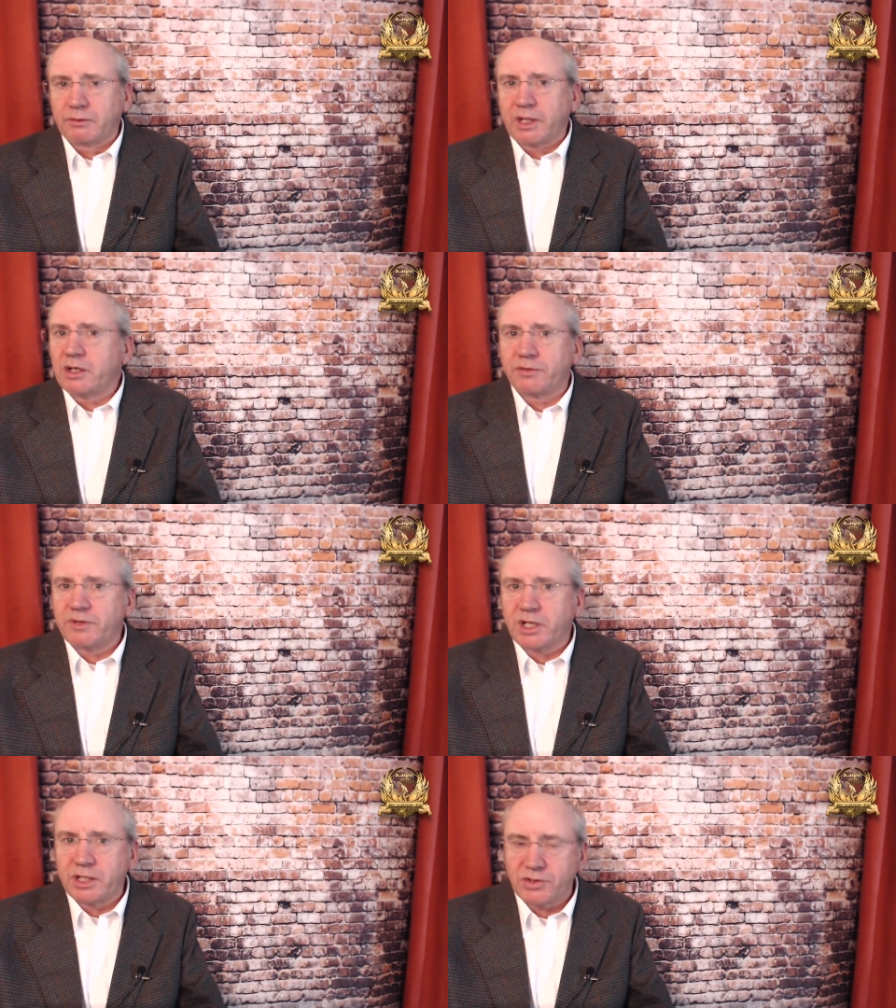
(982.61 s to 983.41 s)
They could have
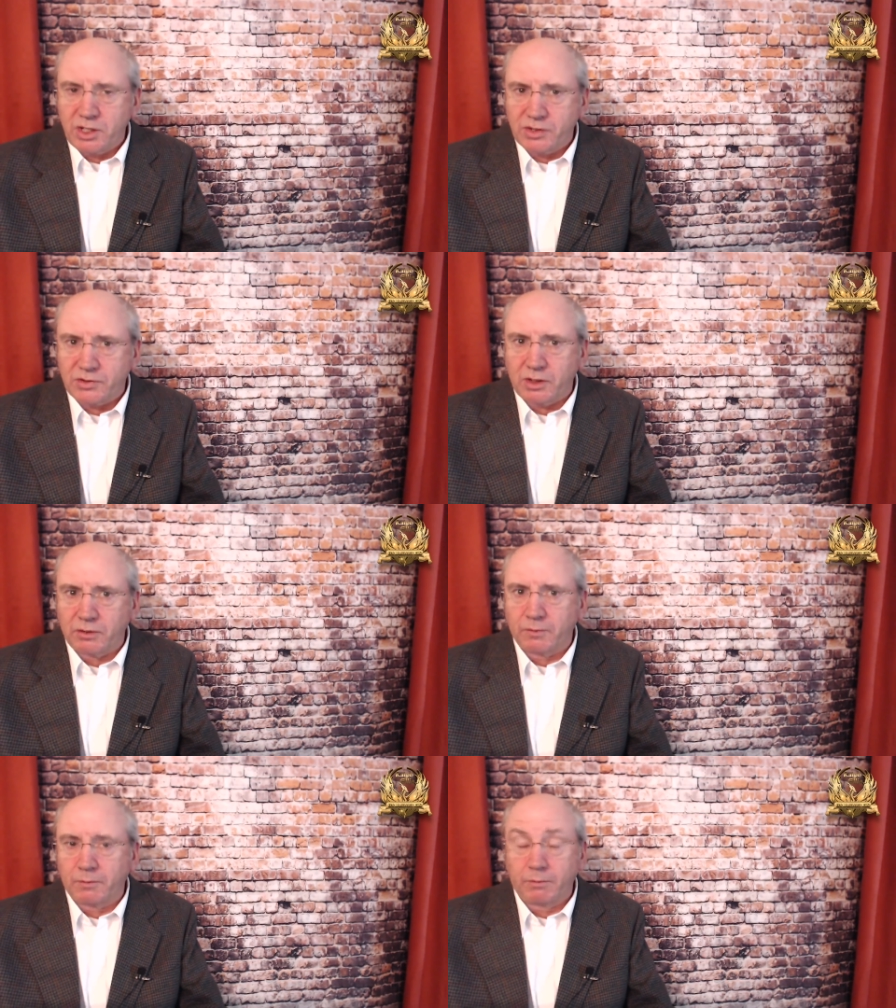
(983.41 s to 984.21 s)
done this years ago,
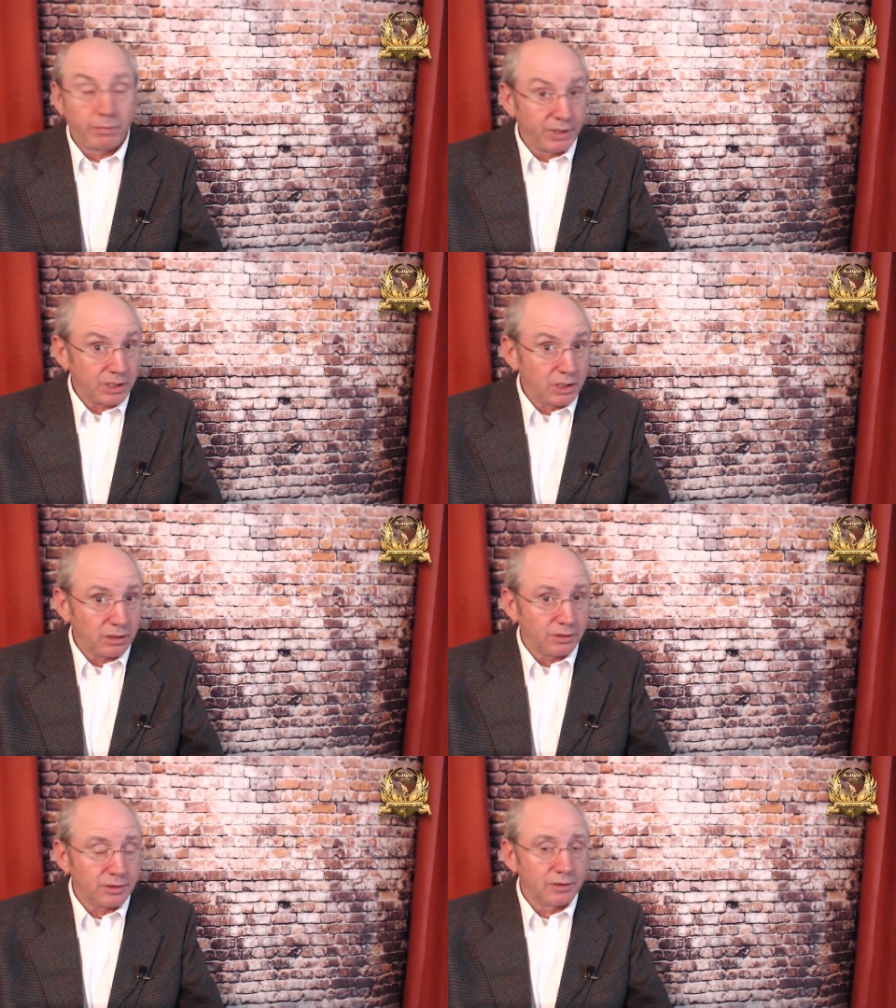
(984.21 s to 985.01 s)
but they
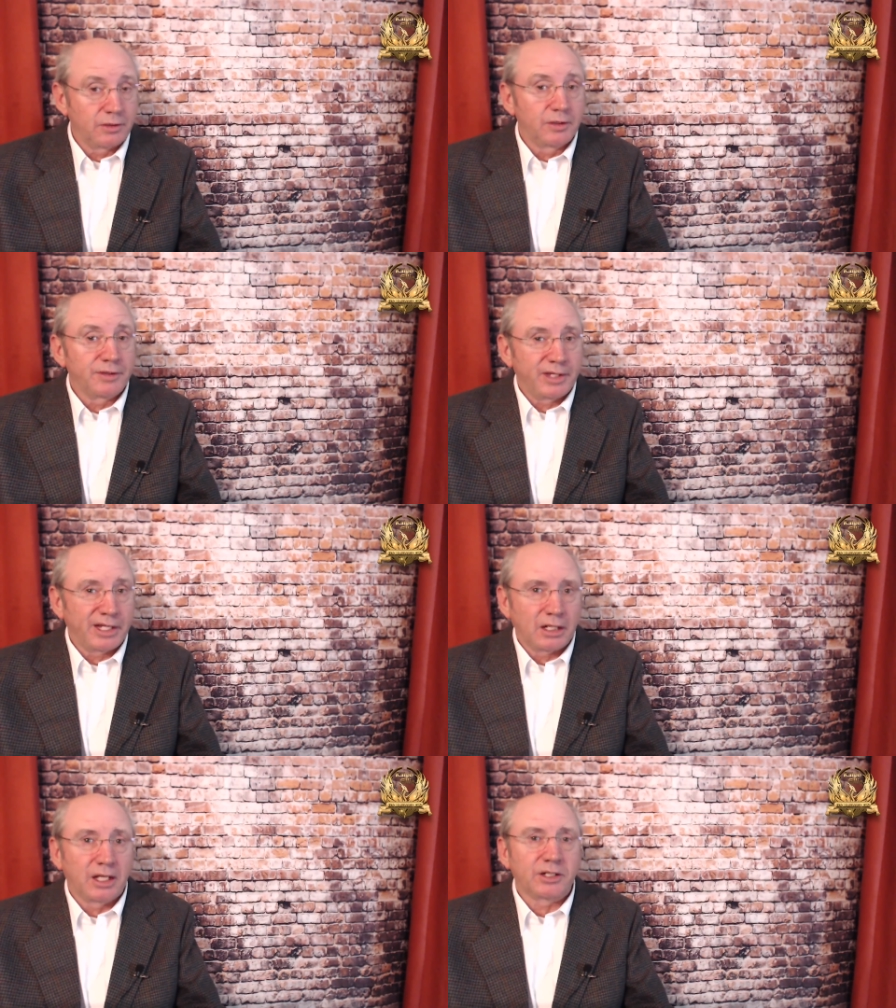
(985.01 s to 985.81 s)
didn't. They
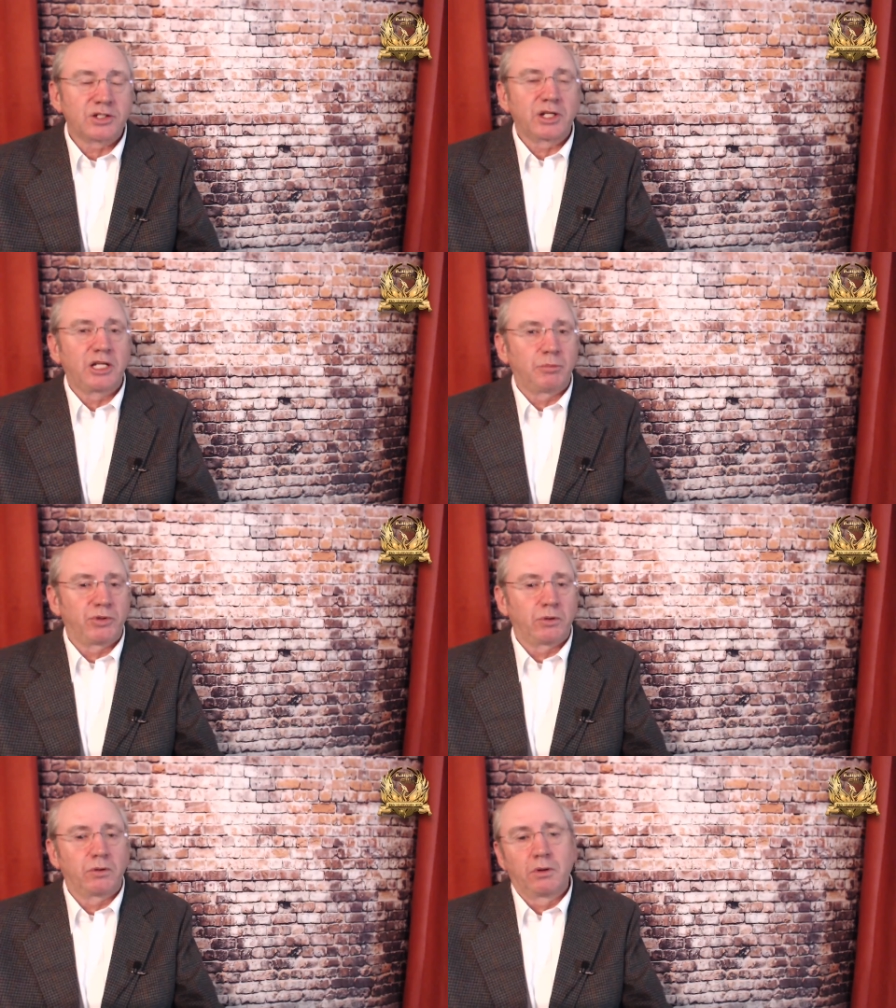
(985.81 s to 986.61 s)
like to keep
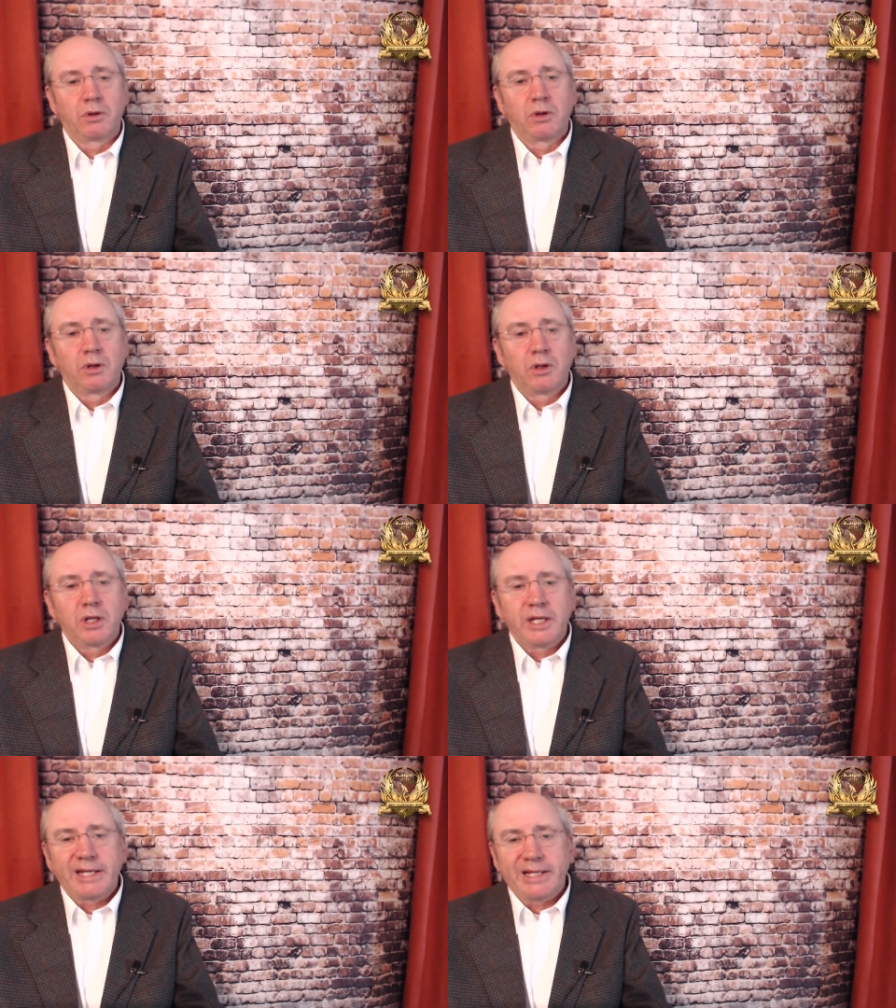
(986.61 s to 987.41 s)
you
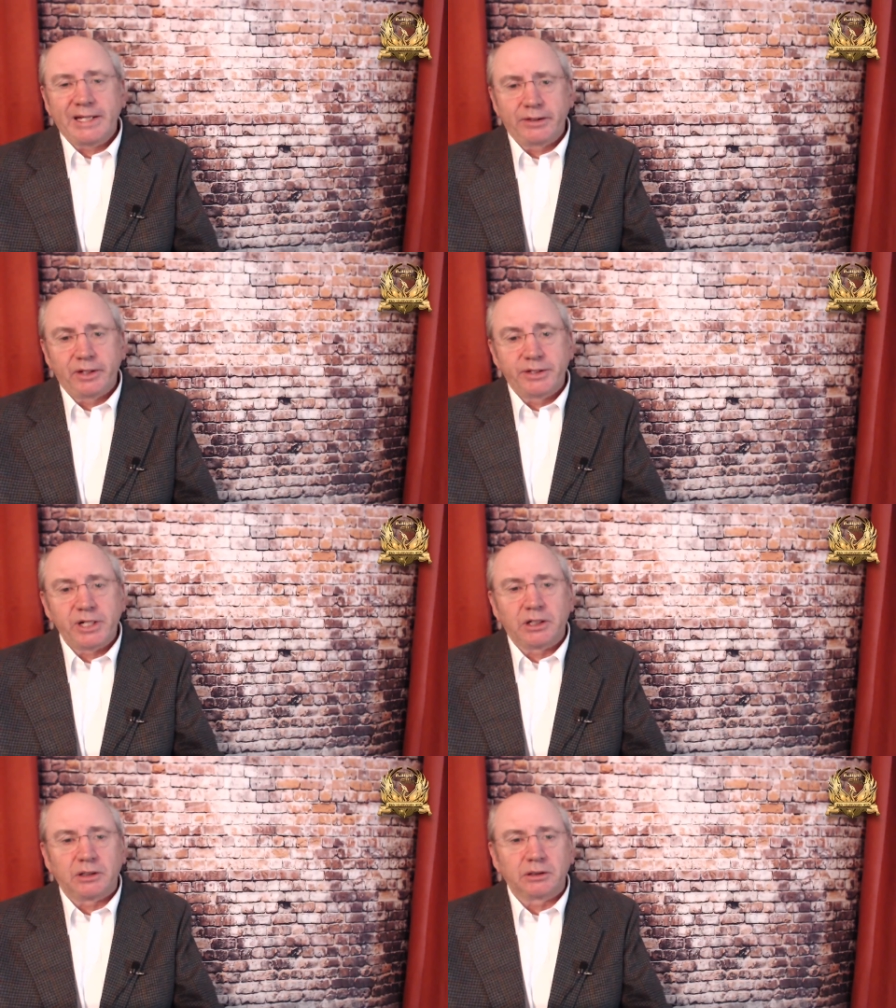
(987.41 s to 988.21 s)
in the
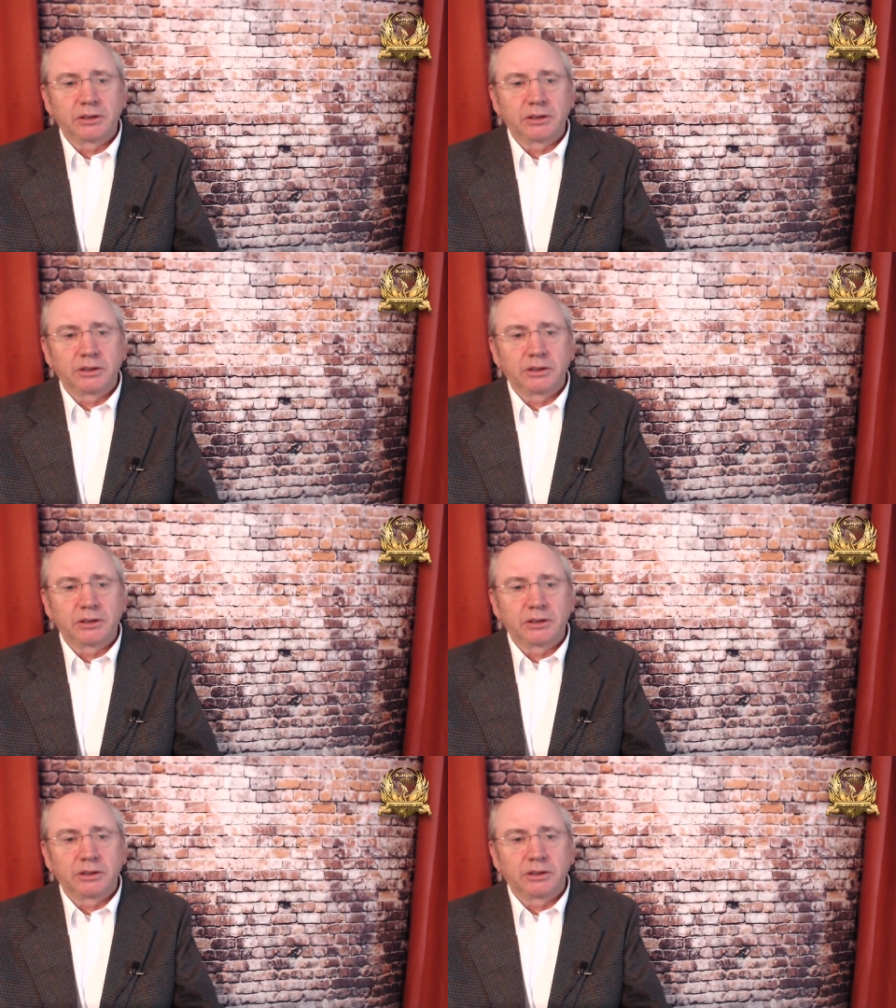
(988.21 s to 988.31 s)
dark.